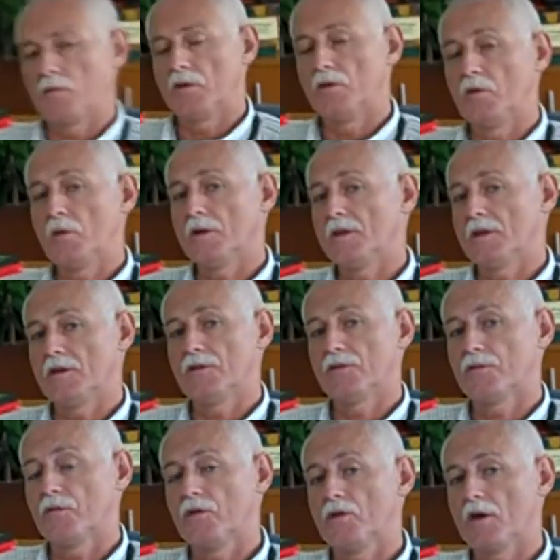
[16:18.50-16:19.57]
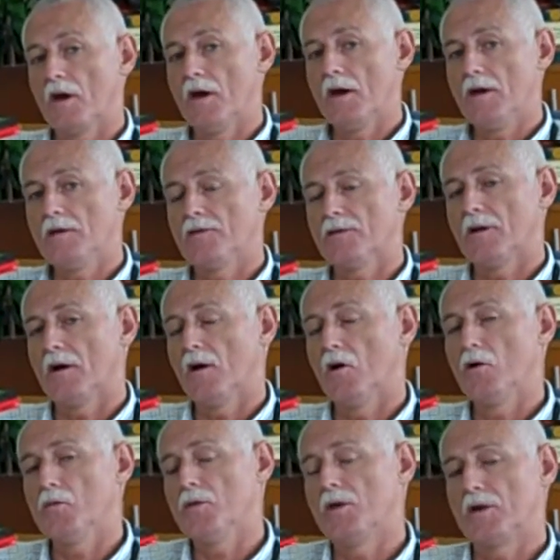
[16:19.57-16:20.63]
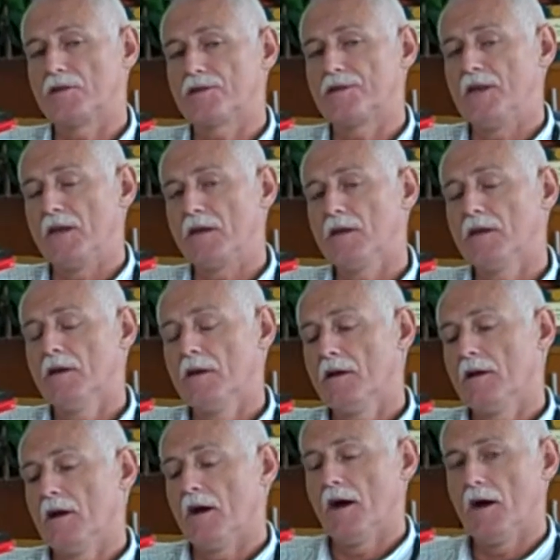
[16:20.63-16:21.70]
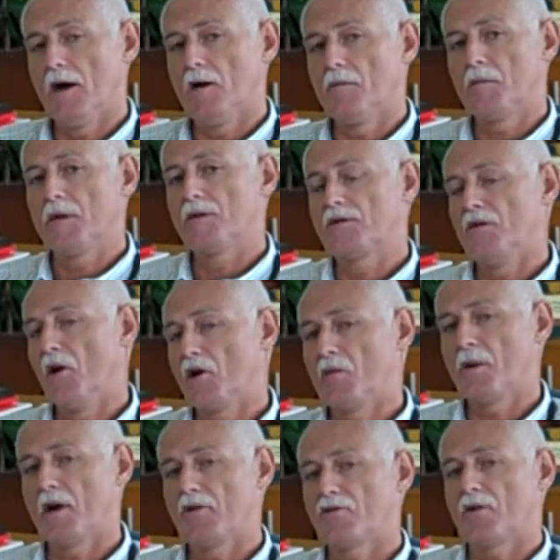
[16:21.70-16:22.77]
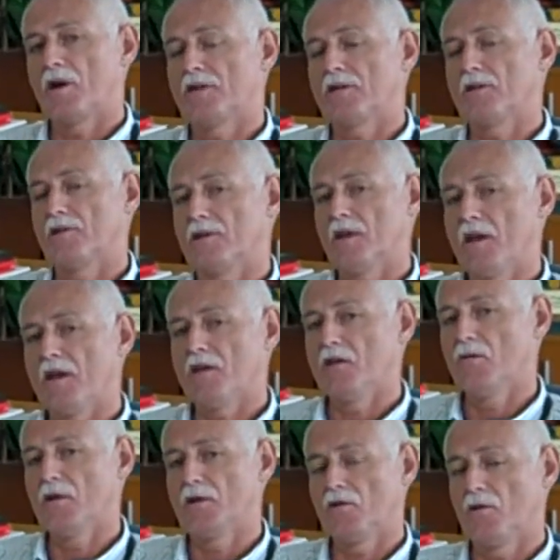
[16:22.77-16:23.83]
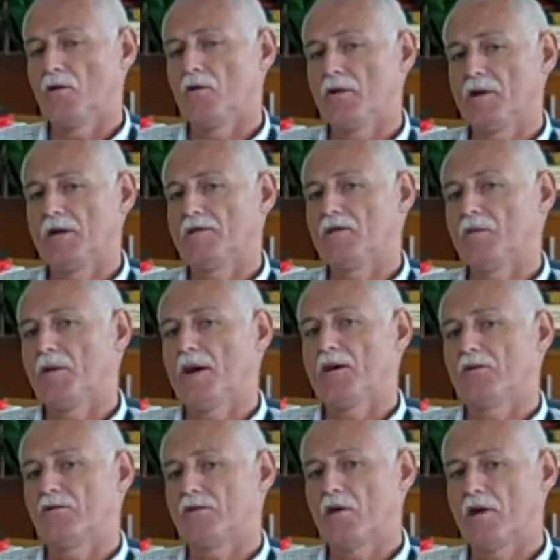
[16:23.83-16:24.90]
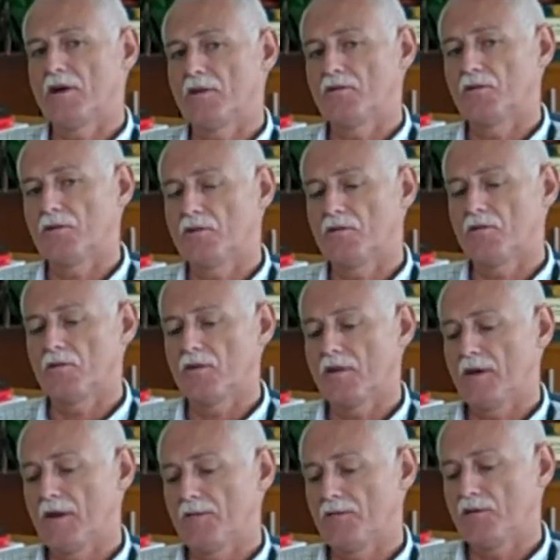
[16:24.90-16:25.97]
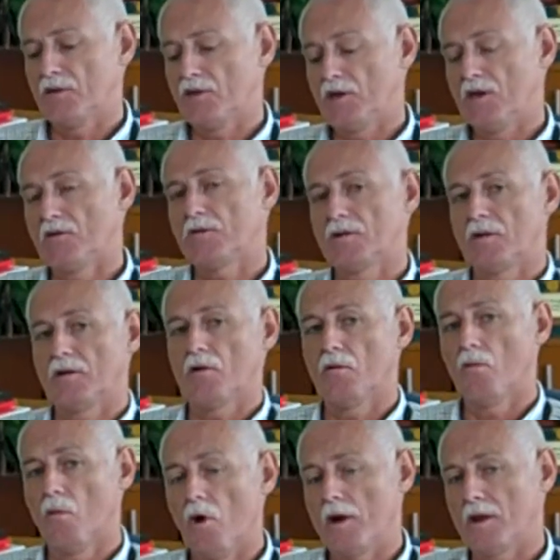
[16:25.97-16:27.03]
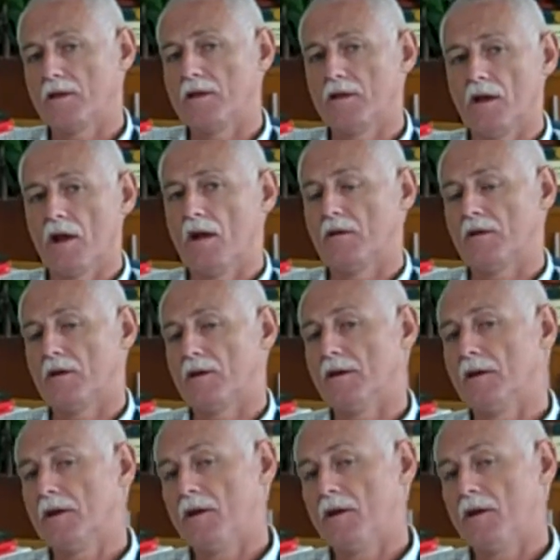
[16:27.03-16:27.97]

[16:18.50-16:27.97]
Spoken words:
we're doing this for you guys. I hope you're listening. It's not about trying to scare you at all. It's about trying to suggest, what are the